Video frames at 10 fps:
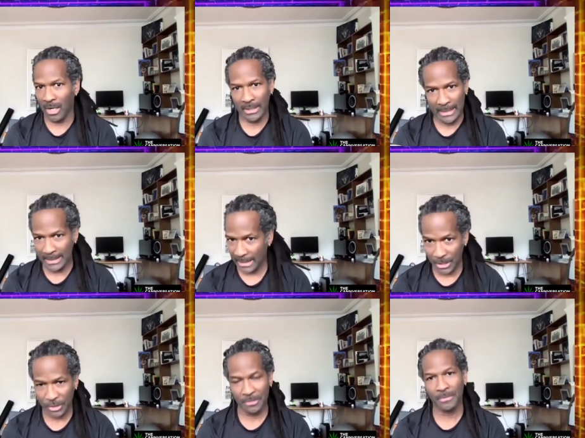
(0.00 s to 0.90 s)
on these
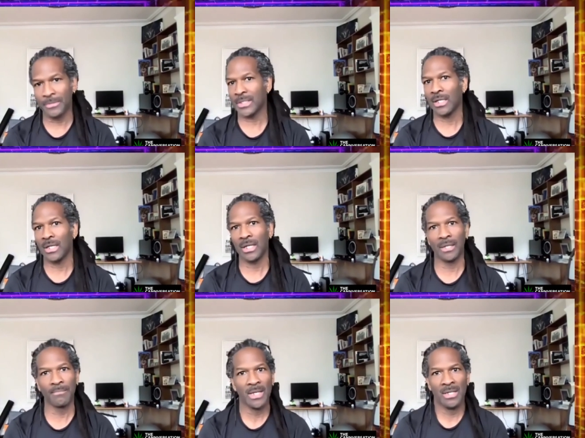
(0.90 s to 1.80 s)
issues
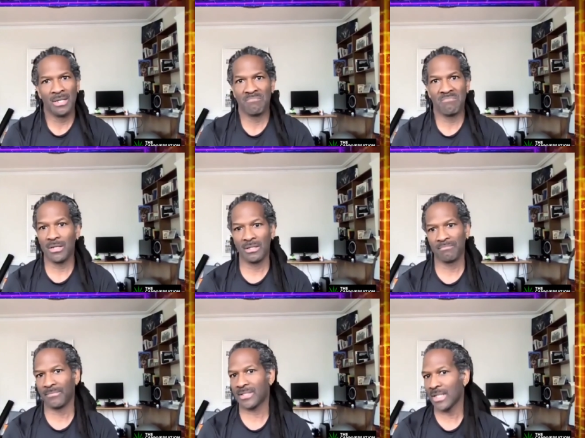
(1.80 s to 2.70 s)
um,
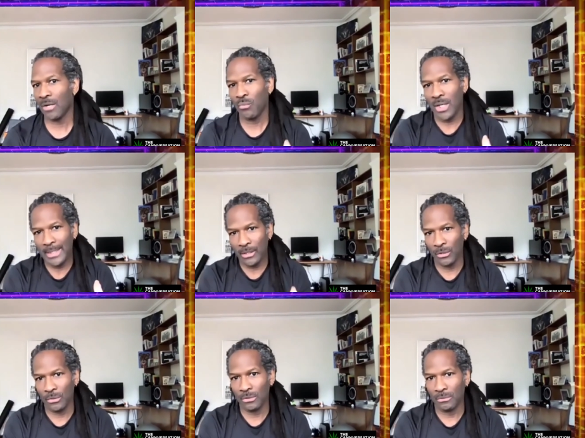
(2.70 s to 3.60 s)
um, someone
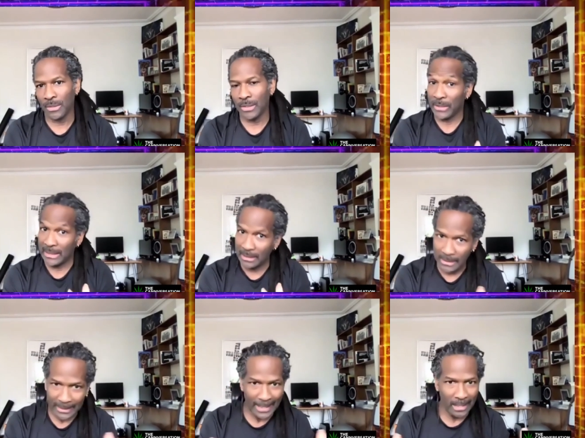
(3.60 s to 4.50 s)
who when we
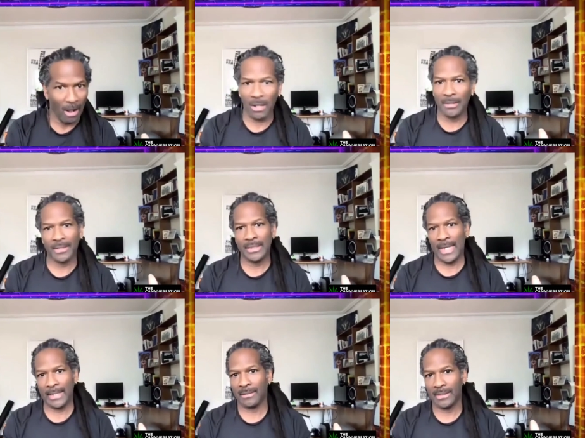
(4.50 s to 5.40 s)
look at all of the,
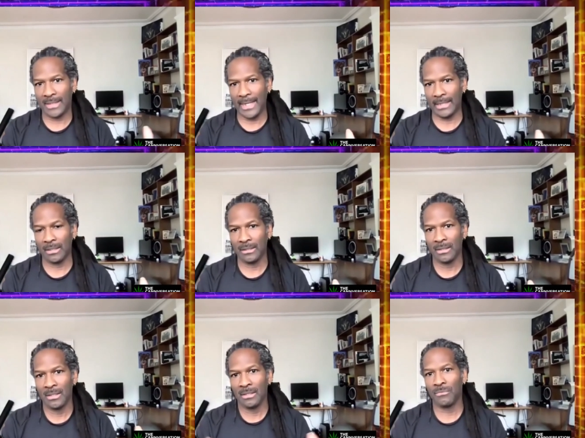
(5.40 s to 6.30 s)
da- the data
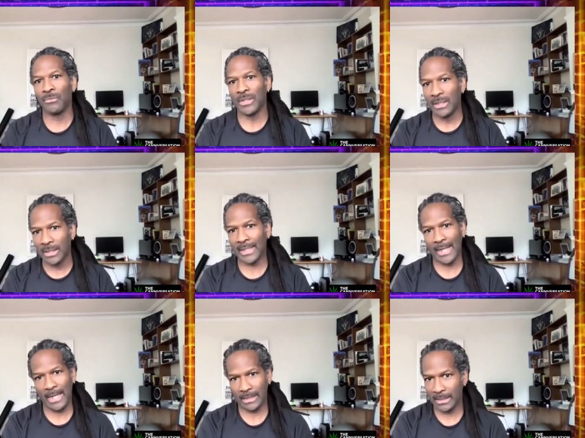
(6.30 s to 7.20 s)
when we look
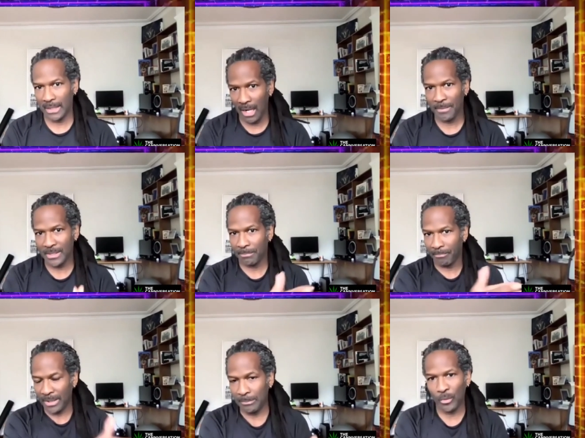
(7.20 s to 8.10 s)
at the numbers of
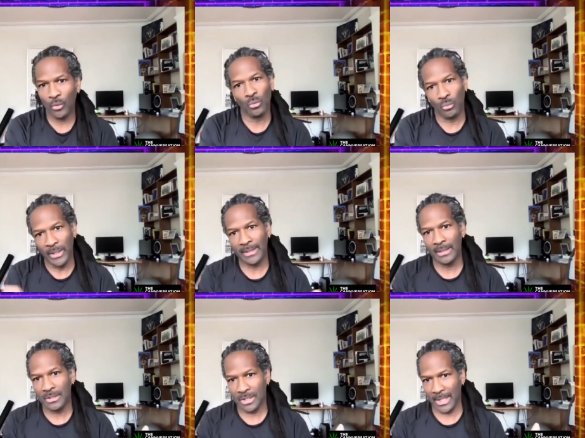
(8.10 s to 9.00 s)
people who went
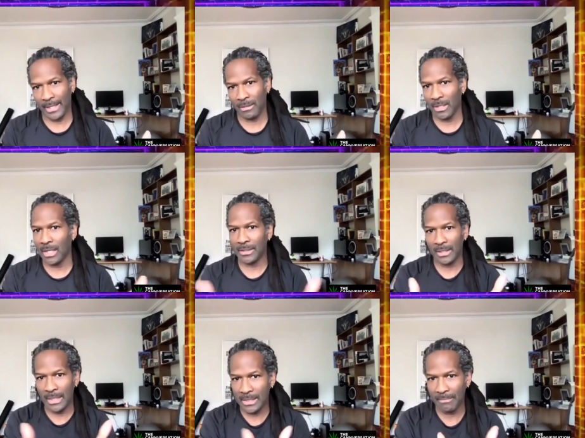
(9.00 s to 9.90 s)
to jail under
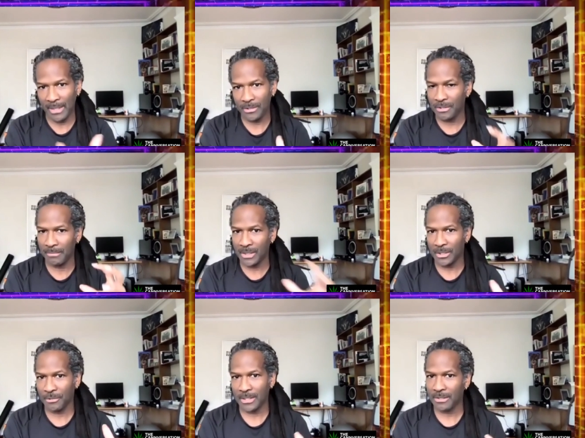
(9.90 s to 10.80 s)
his
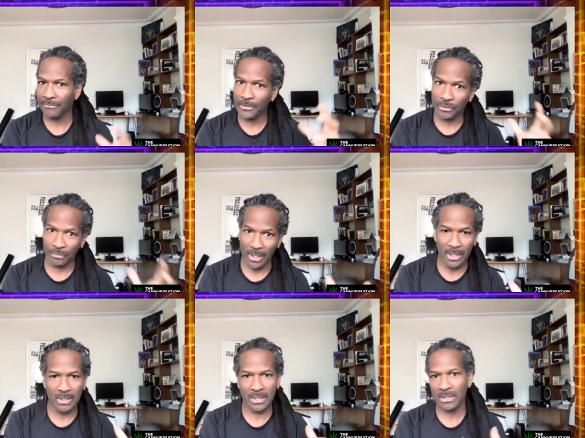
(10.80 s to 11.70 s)
administration for
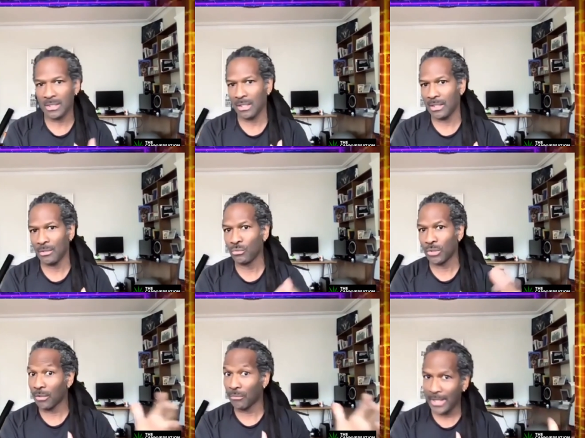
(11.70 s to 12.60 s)
drugs and, and who
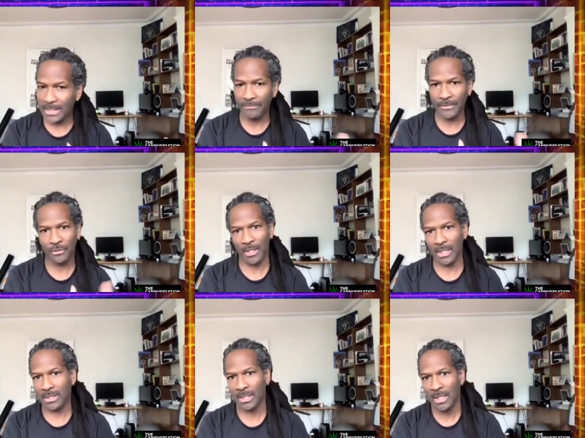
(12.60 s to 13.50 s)
are arrested for
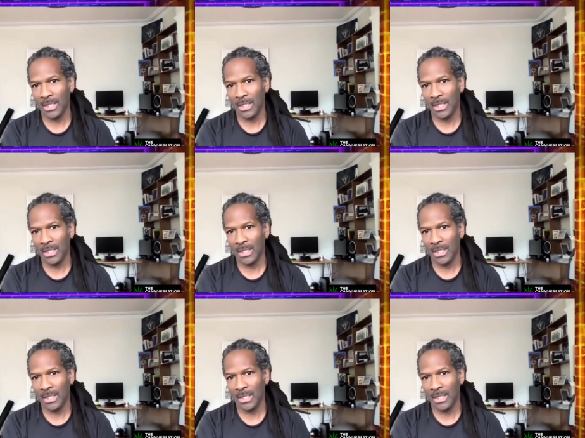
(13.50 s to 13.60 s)
drugs